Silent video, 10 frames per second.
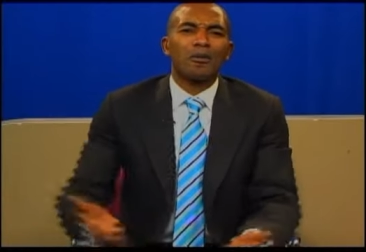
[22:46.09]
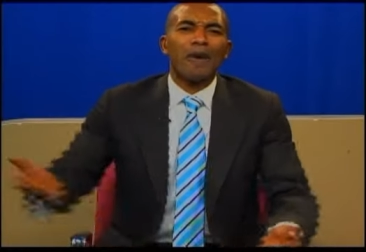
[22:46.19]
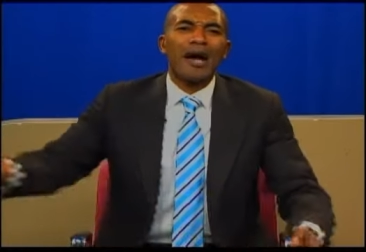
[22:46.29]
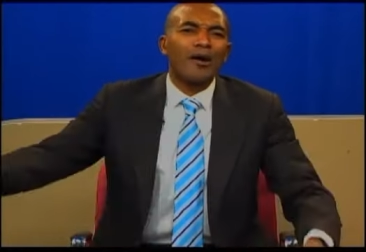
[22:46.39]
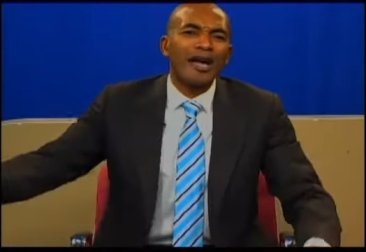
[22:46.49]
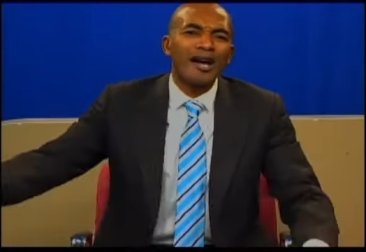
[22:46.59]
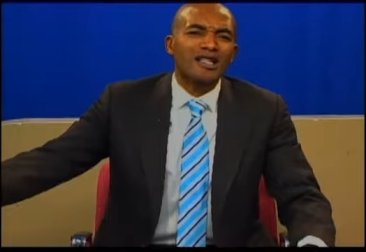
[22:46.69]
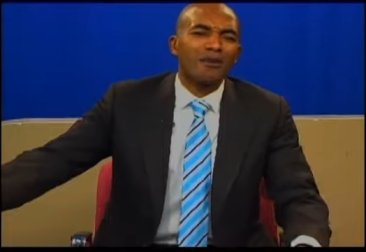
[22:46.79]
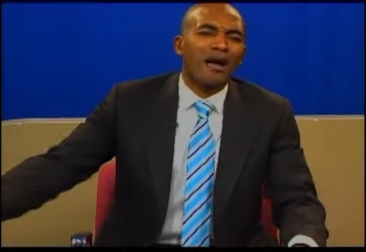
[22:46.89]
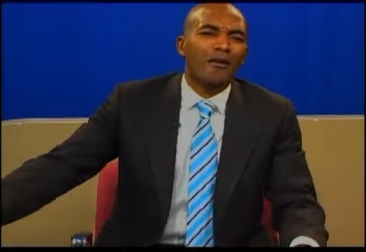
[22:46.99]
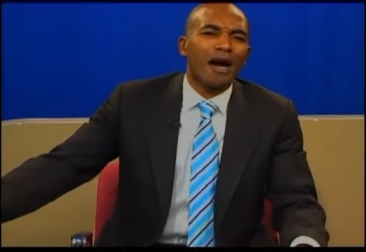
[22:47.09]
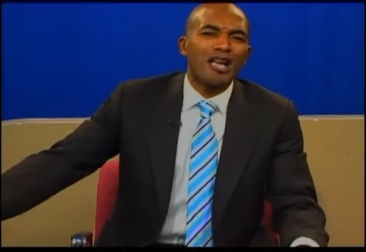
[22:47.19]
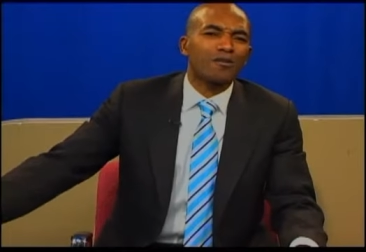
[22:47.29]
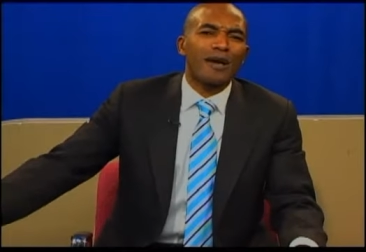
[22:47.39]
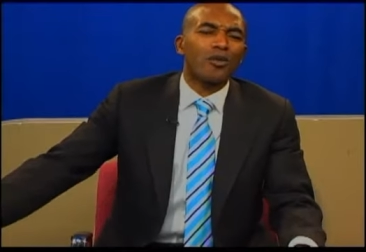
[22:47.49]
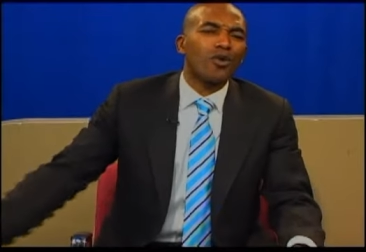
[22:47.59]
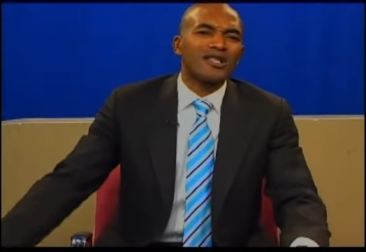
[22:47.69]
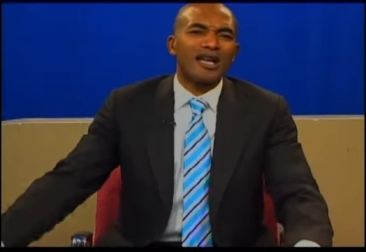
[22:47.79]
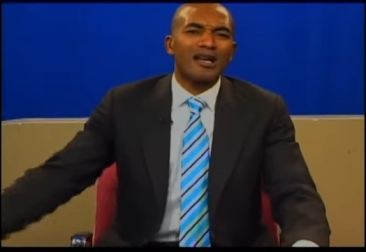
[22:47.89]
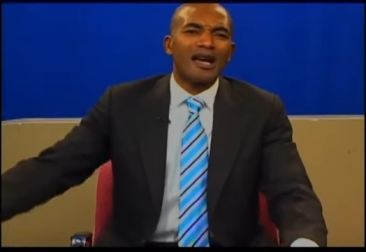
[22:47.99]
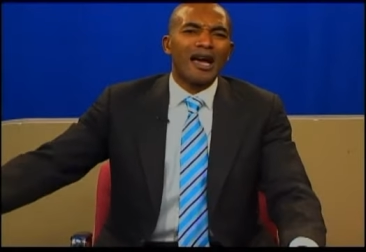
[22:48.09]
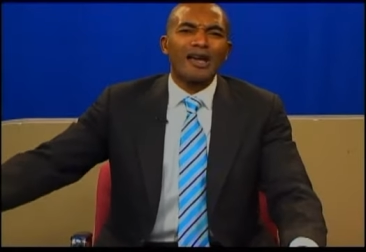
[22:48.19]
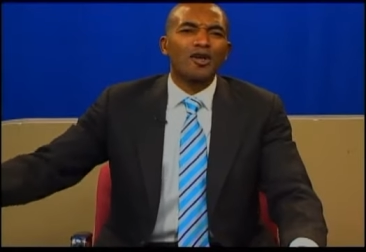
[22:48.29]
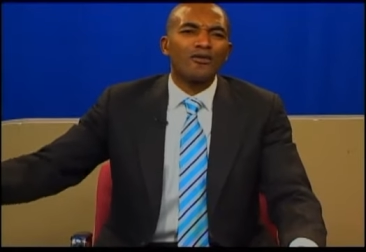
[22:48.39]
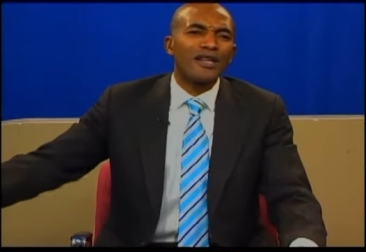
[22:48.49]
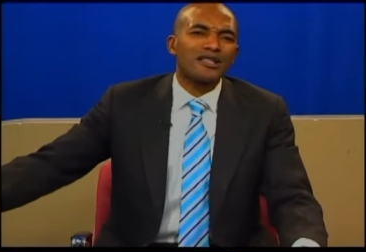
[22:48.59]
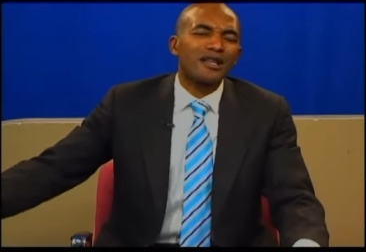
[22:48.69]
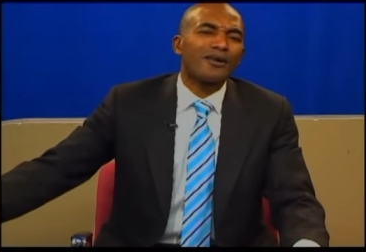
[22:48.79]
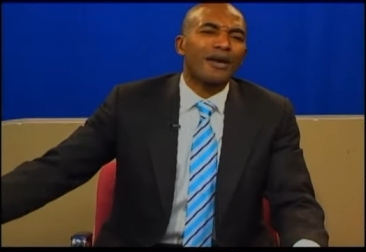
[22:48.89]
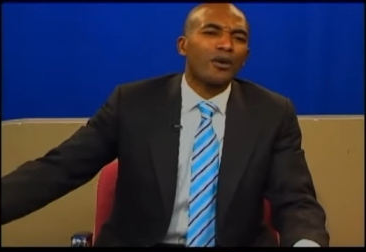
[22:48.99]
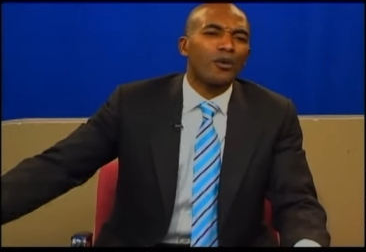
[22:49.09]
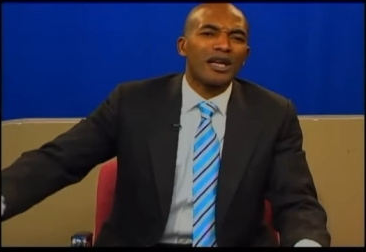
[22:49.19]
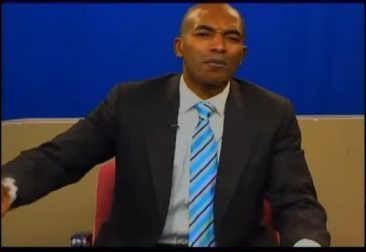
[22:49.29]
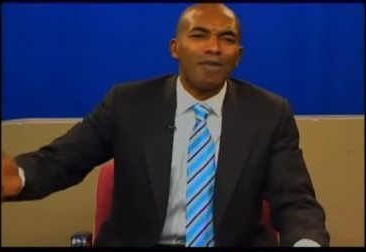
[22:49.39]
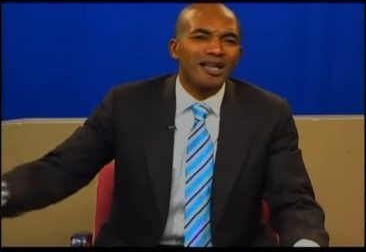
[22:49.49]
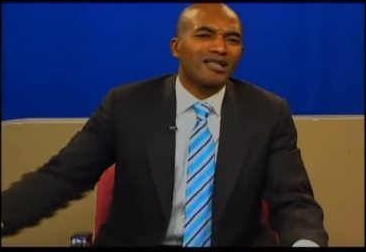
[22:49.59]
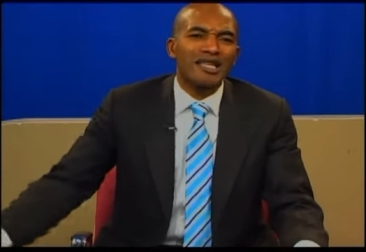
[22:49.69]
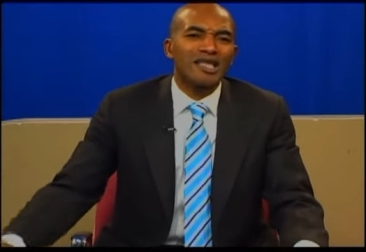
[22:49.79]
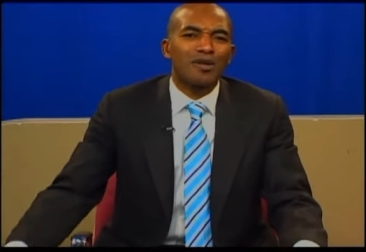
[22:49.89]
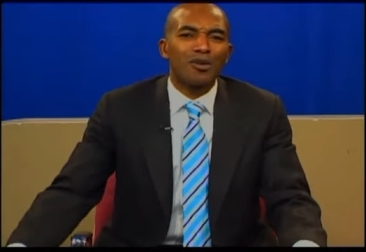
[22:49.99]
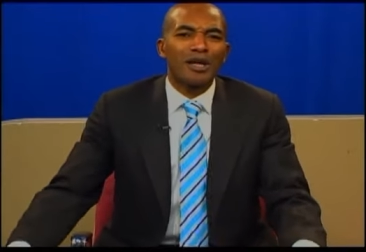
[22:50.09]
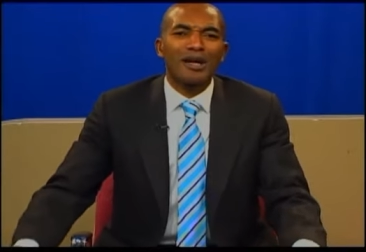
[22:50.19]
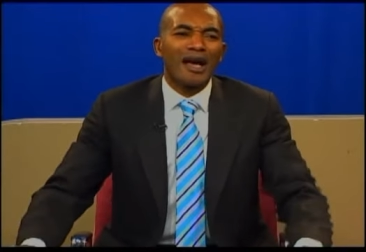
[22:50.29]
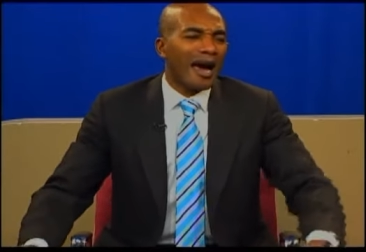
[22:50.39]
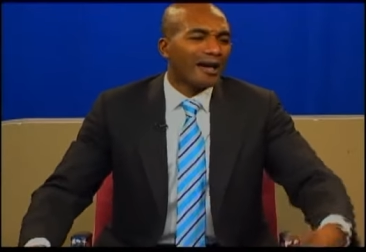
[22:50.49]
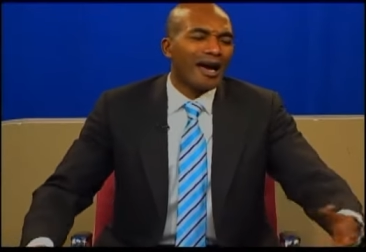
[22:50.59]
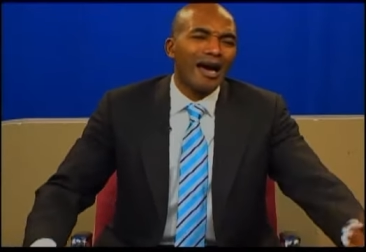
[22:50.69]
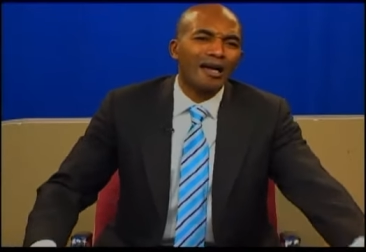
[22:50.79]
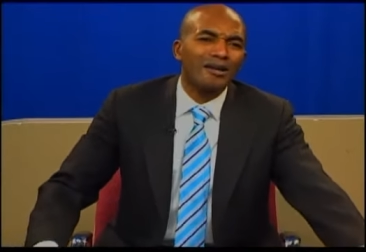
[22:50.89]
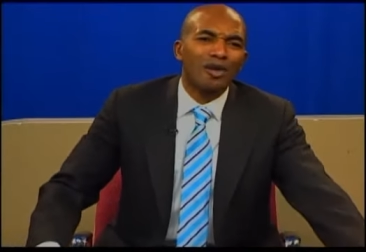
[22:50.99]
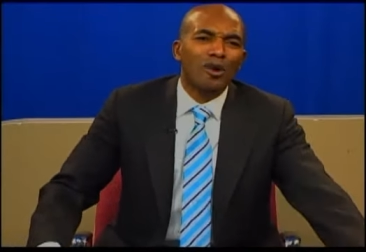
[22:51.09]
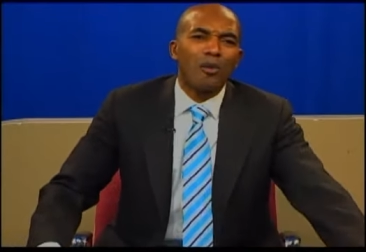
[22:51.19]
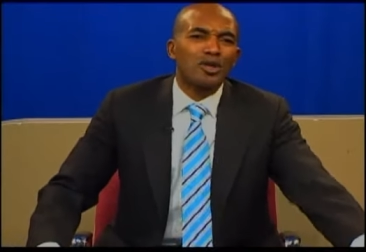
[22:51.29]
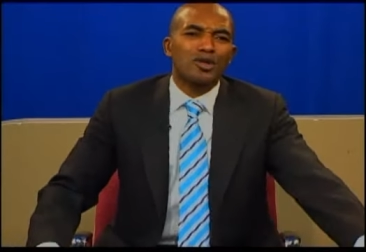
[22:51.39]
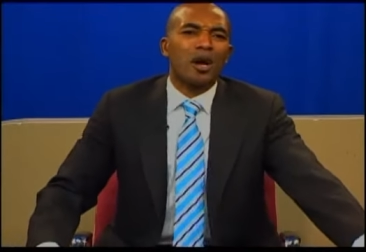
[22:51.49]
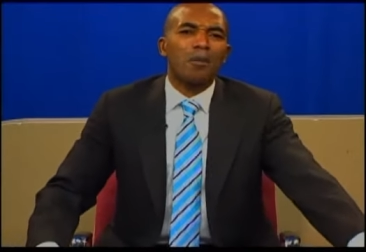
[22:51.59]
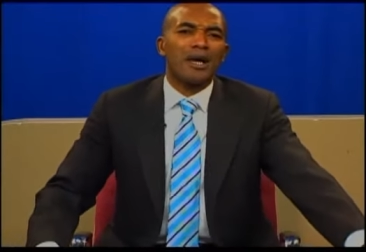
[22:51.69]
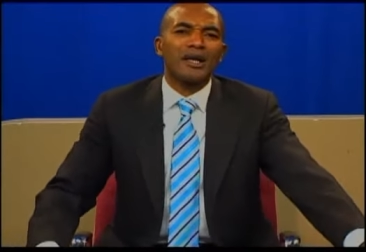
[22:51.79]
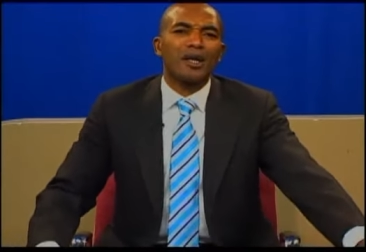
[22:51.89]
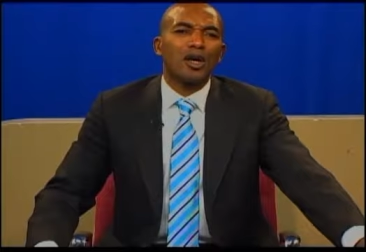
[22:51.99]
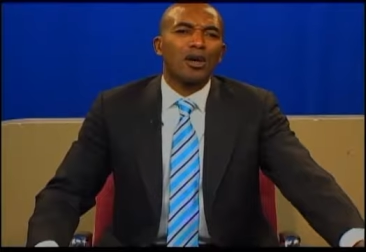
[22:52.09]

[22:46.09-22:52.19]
My, here's my husband who is a, a university graduate with a master's degree and hanging around with somebody,